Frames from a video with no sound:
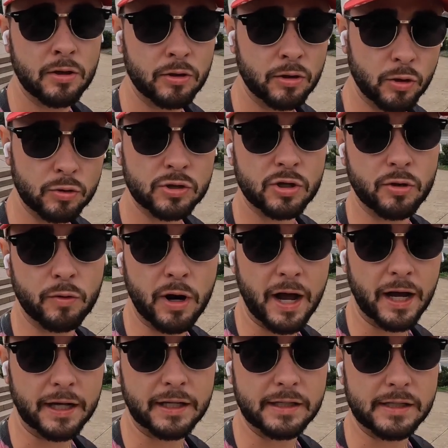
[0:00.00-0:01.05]
those are the
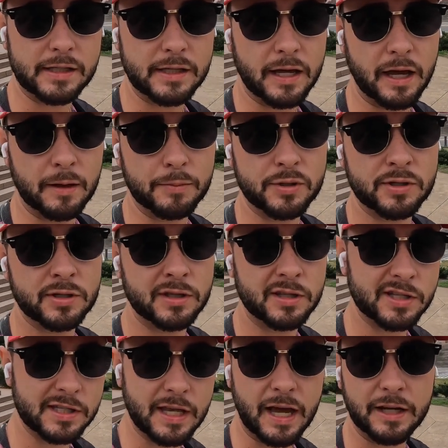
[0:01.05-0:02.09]
Rocky Steps. The
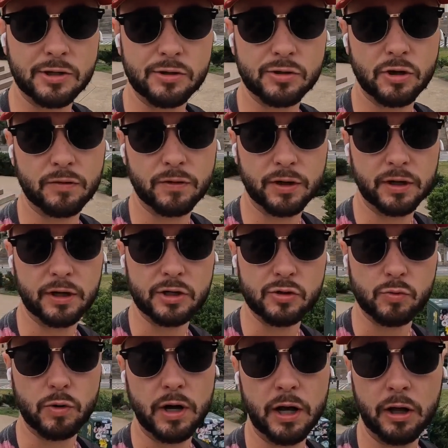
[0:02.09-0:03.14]
statue's over there as
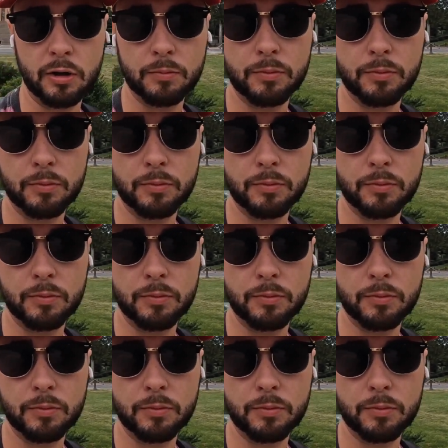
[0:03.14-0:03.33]
well.